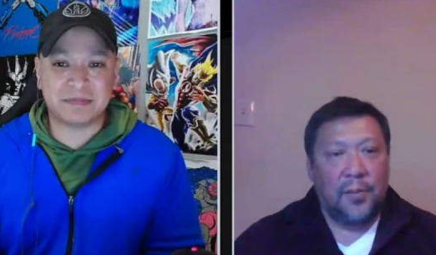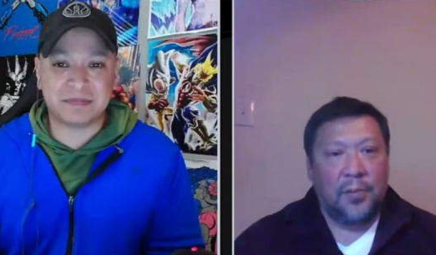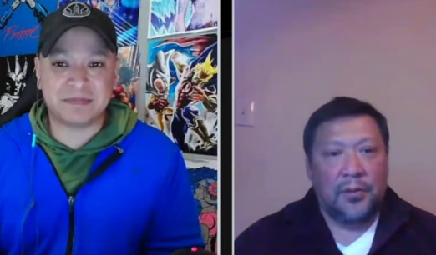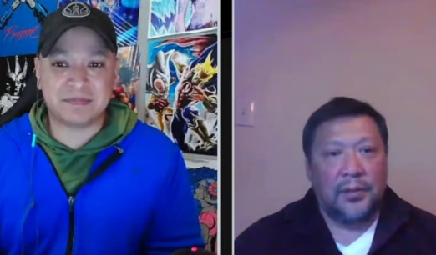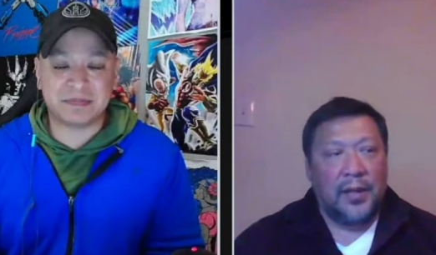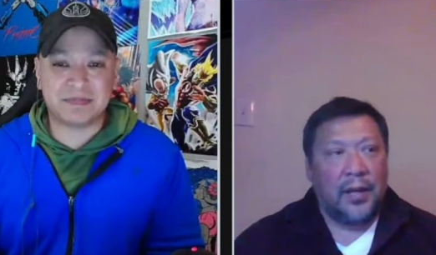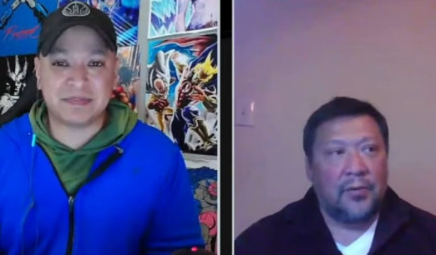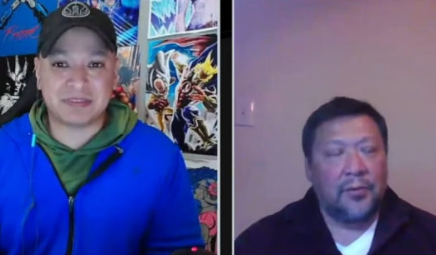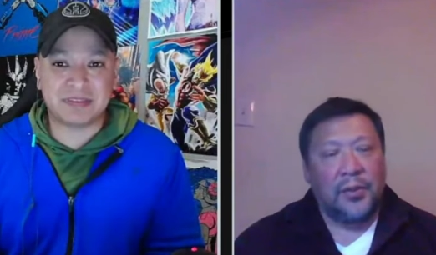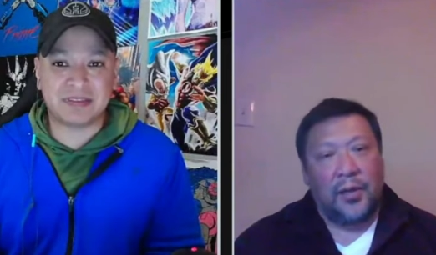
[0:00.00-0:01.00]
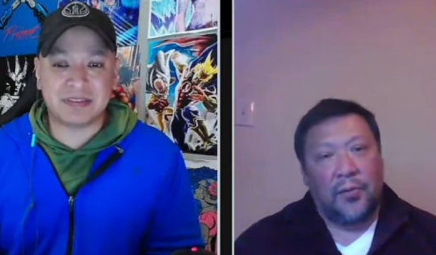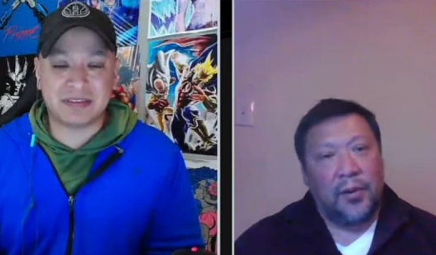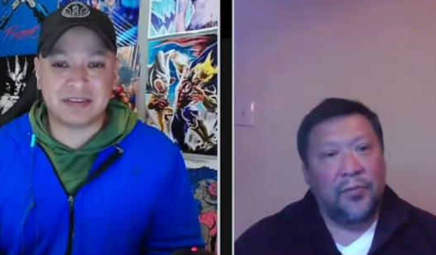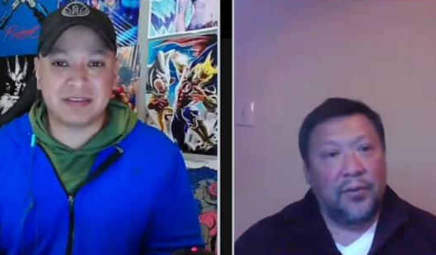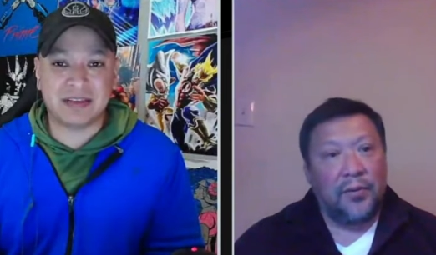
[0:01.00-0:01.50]
Speaker 1: opposing locker rooms, we got to
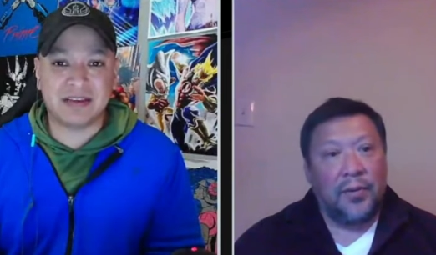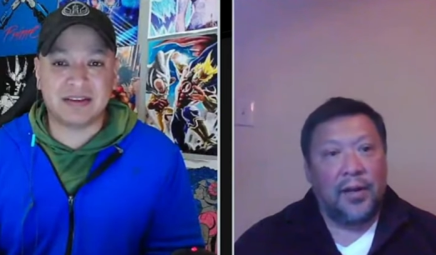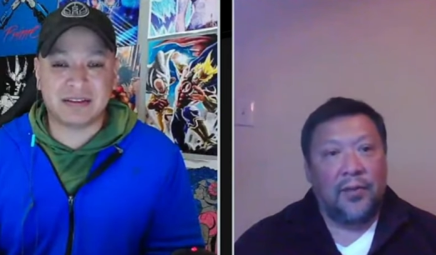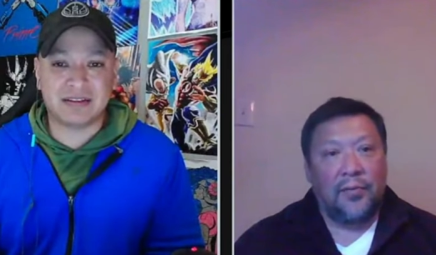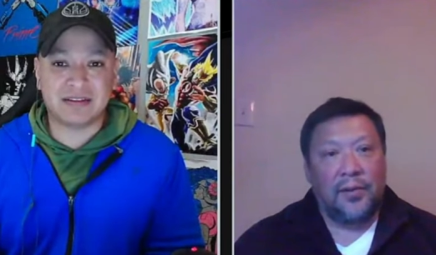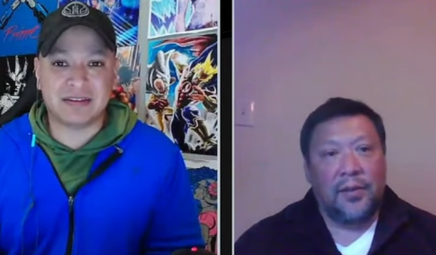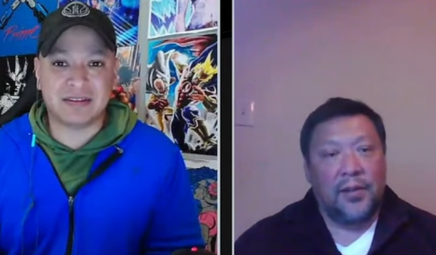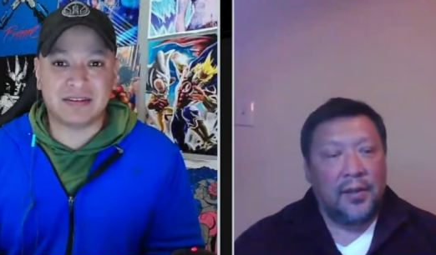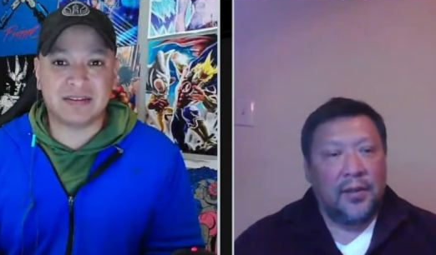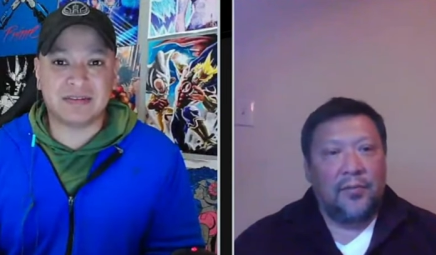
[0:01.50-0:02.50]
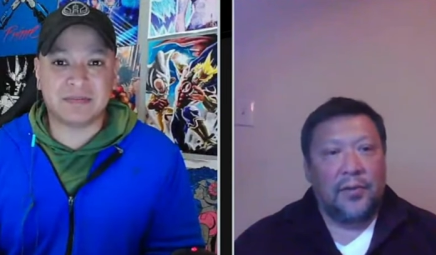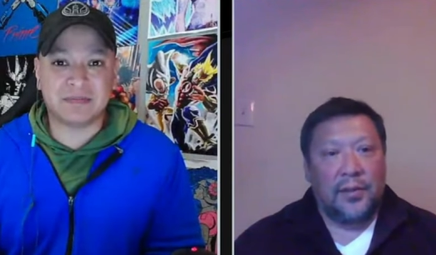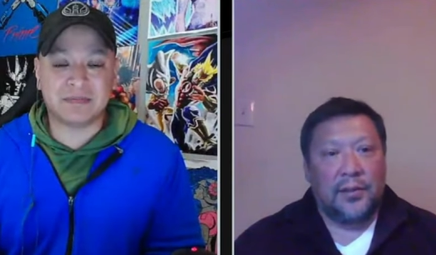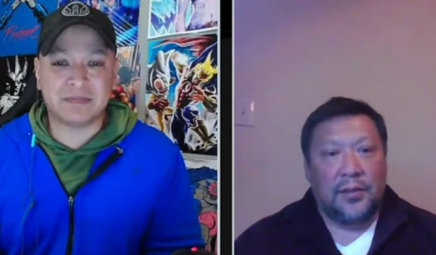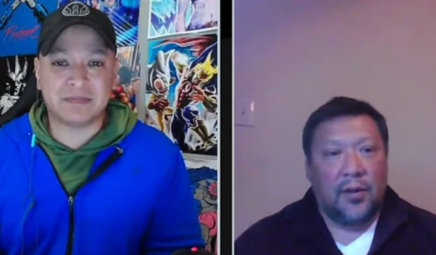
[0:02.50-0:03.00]
wait for a little yeah. while for the for the
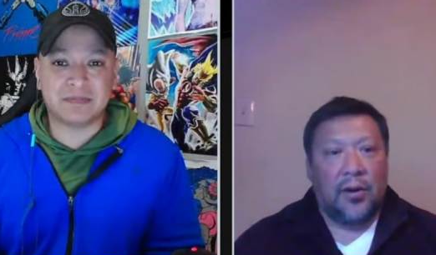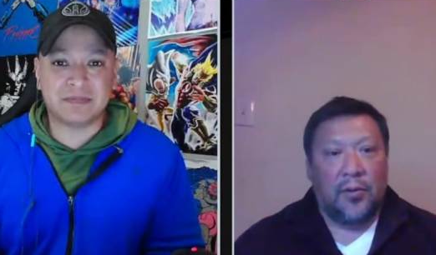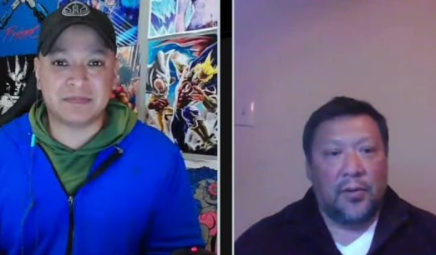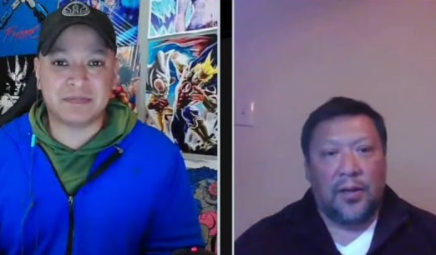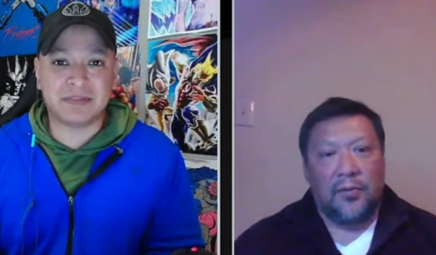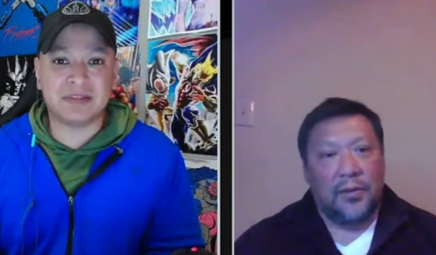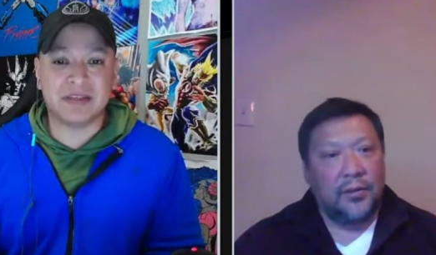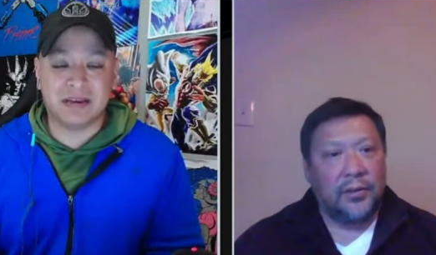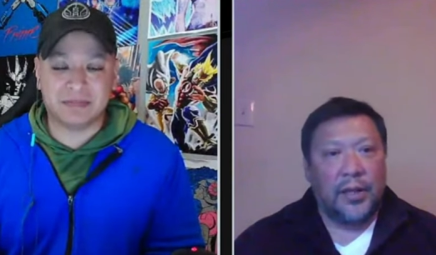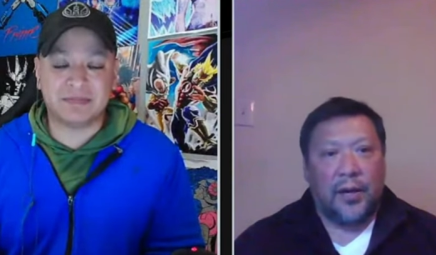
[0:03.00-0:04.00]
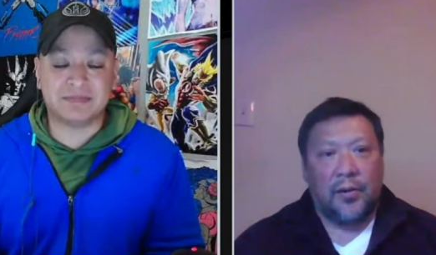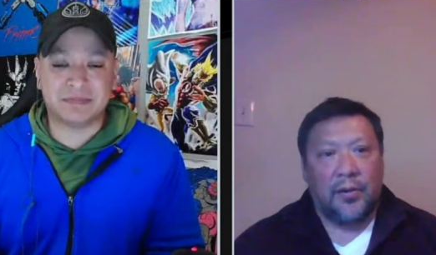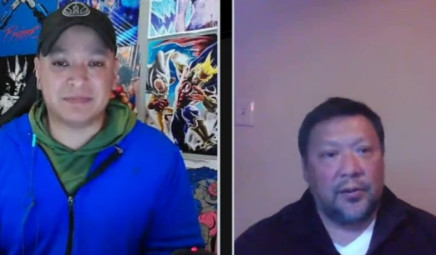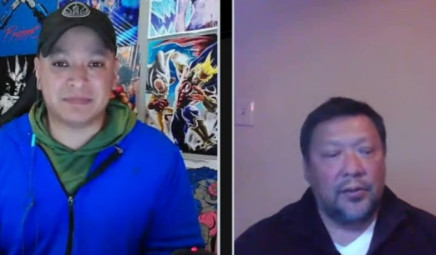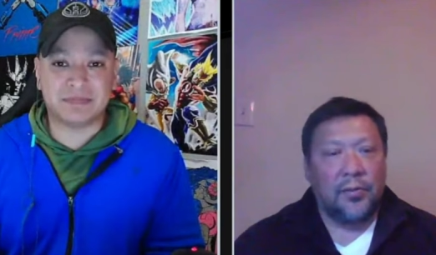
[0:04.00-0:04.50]
star or whatever to go yeah. shower
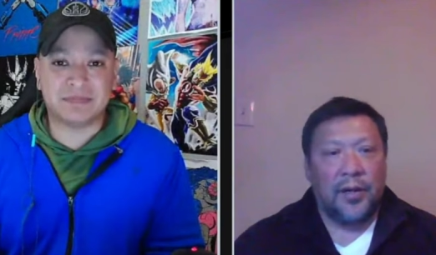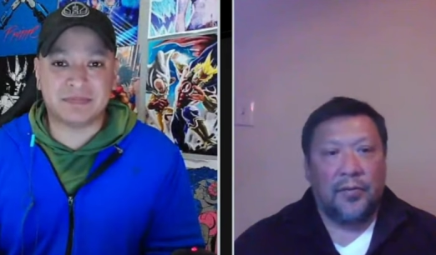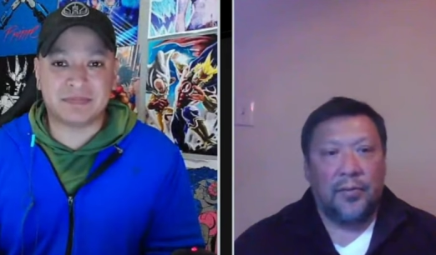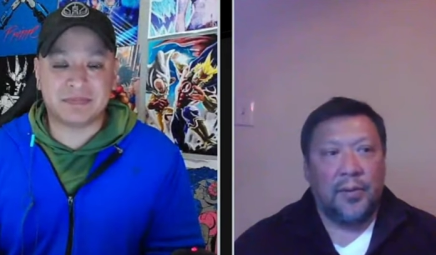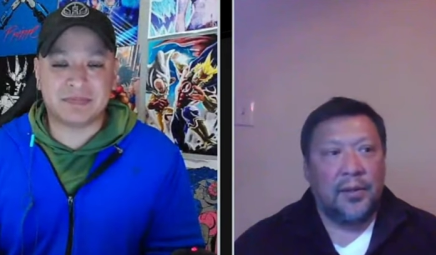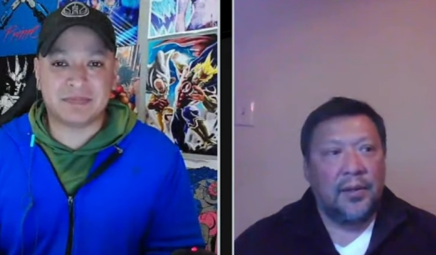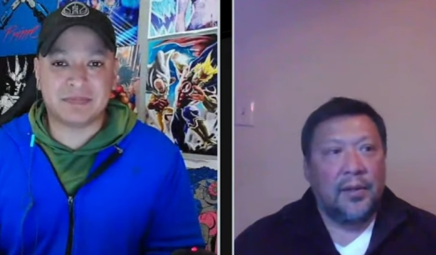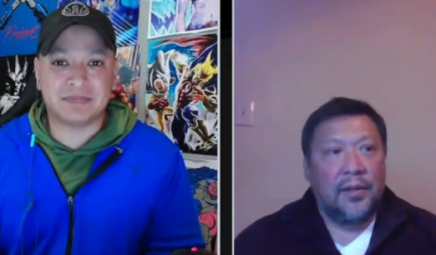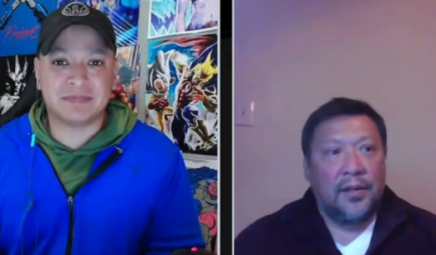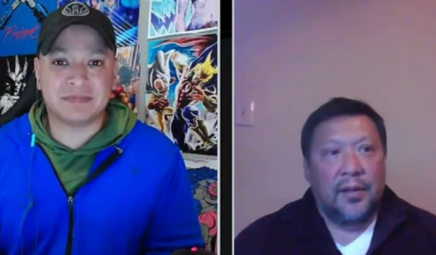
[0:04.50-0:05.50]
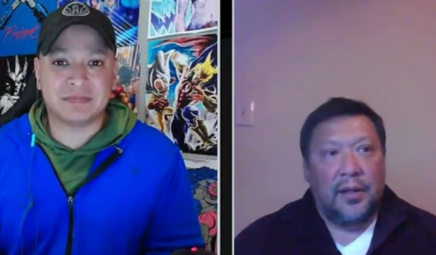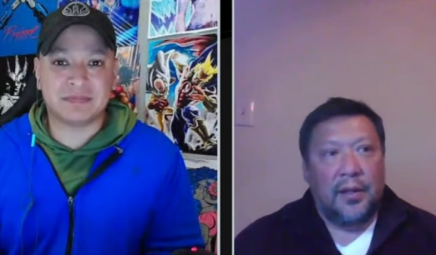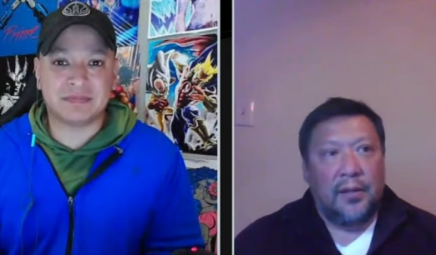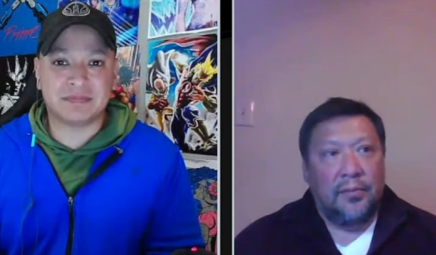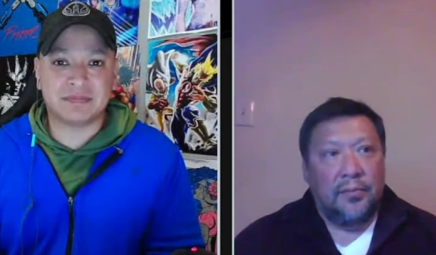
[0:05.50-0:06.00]
or do whatever. But uh,
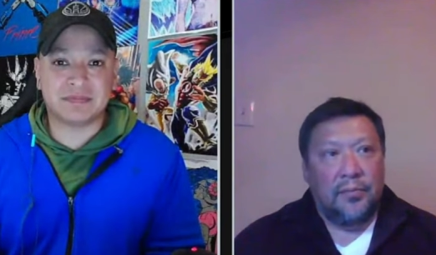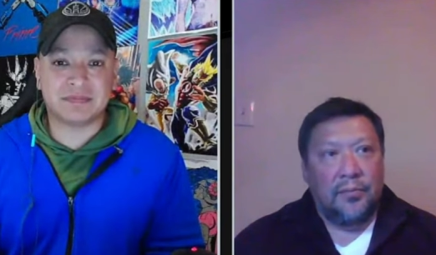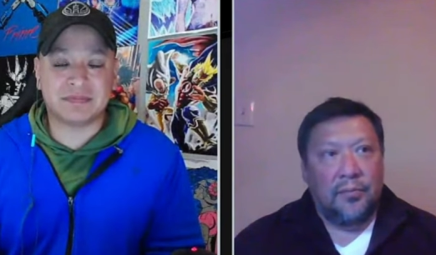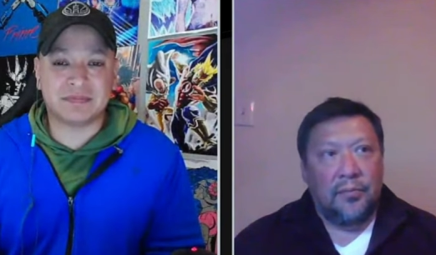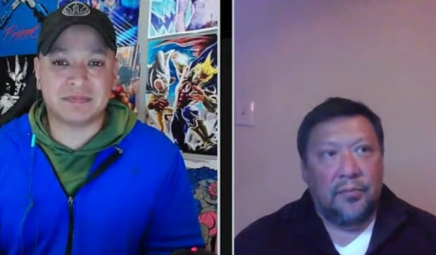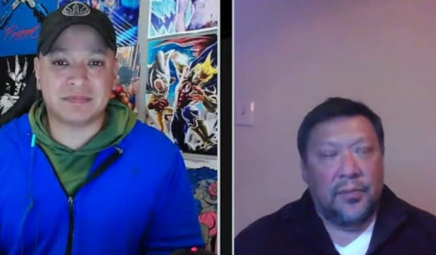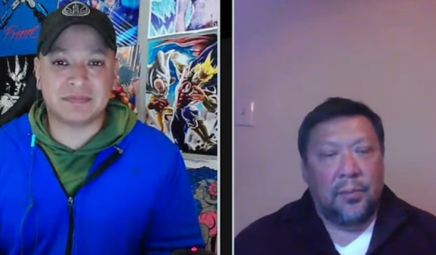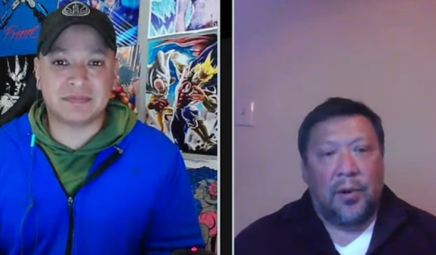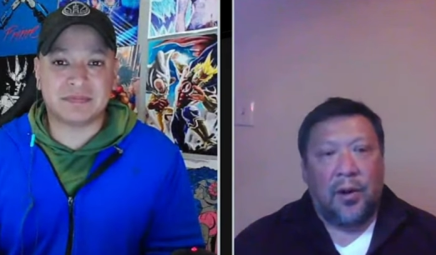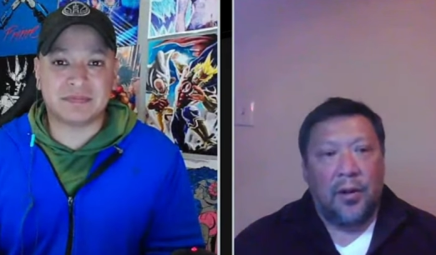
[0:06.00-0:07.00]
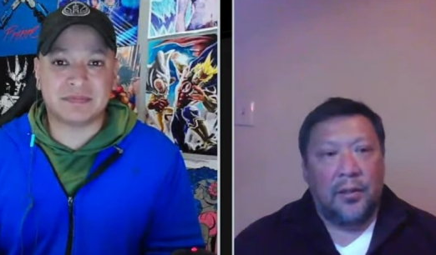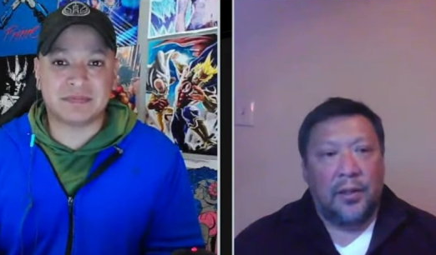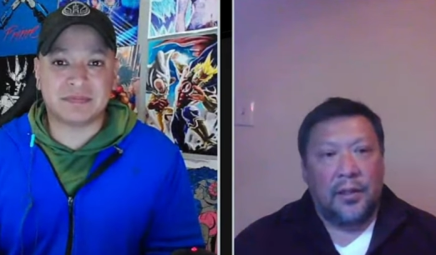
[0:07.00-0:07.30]
um, Demar and,